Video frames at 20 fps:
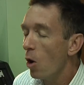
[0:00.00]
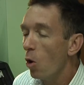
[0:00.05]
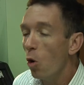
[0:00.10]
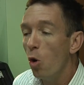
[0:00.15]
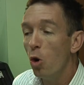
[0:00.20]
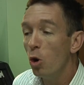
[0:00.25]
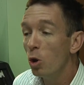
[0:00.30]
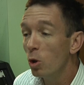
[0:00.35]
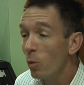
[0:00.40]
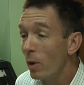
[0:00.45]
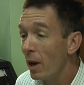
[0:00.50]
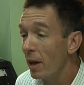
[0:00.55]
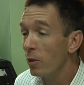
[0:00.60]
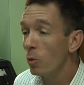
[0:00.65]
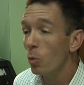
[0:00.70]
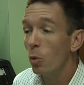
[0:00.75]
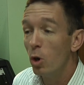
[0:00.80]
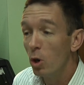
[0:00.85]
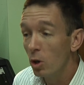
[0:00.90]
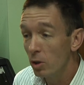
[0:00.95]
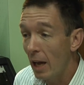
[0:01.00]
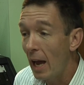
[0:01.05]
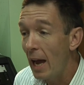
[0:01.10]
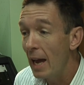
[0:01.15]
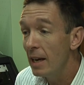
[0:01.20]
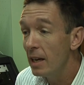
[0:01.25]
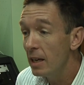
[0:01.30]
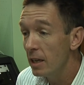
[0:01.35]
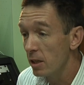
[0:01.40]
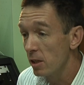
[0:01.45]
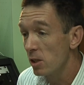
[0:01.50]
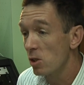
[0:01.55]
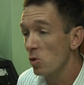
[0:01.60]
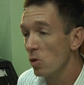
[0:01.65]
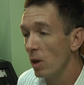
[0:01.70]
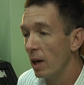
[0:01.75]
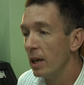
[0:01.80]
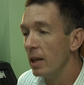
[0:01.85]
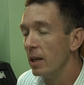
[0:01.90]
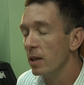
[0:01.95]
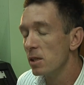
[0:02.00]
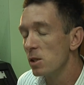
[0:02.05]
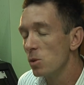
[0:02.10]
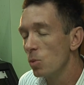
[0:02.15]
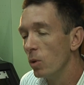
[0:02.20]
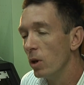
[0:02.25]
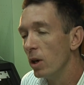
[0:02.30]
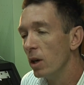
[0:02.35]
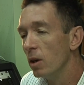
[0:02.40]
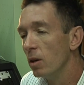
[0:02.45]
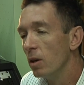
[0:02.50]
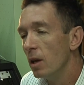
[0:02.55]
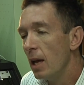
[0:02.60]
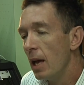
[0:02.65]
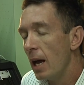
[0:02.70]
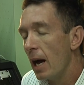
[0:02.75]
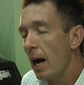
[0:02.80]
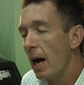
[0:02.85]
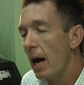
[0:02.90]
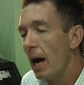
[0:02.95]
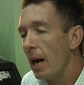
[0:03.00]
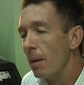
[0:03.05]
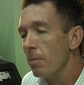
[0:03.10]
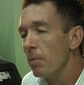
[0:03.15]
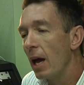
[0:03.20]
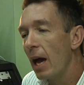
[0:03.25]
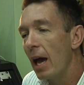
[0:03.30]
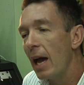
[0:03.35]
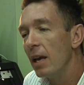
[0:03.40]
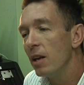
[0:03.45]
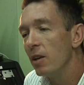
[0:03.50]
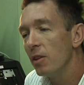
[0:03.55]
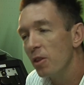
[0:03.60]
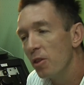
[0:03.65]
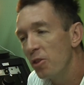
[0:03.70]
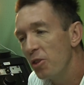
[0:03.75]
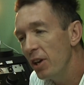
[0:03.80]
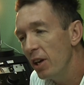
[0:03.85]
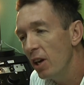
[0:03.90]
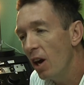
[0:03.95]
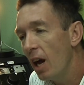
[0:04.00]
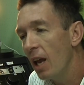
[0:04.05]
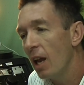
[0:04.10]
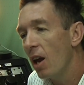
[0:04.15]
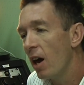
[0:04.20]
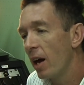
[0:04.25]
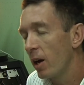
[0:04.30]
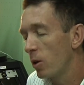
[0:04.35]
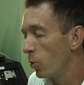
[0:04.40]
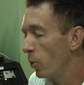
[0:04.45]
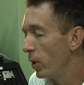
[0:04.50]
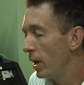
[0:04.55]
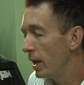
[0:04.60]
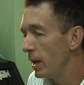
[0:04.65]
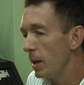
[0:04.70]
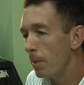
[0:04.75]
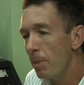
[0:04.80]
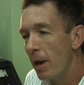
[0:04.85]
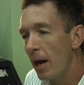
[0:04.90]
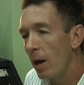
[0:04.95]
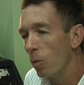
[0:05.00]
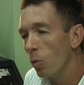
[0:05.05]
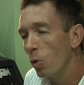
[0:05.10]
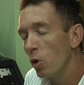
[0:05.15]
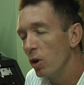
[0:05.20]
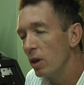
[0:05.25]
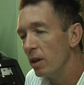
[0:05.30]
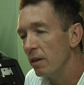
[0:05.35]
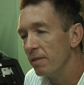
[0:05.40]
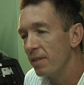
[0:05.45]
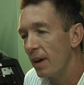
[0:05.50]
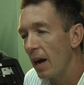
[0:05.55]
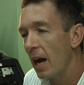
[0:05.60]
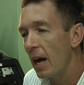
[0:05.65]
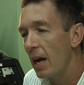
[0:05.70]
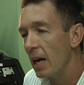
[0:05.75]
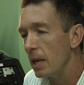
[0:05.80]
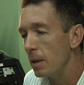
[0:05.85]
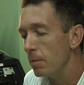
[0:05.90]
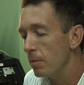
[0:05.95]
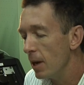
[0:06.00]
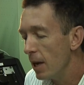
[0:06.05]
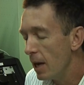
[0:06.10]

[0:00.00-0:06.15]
all around the world and in Australia as well. And the thing I like really about working for AIM